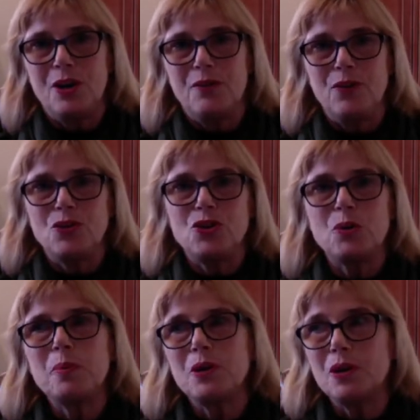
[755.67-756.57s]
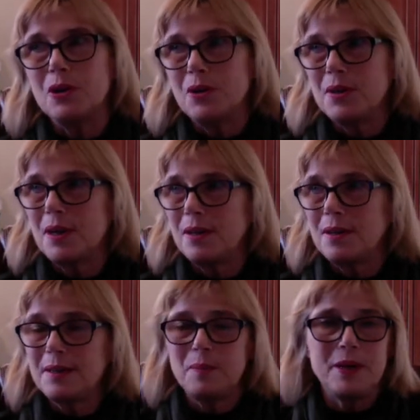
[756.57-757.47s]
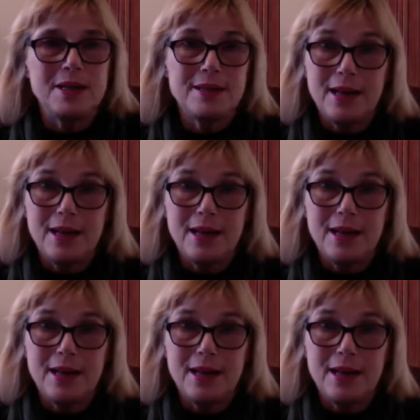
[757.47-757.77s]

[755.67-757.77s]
if your Jupiter is on somebody's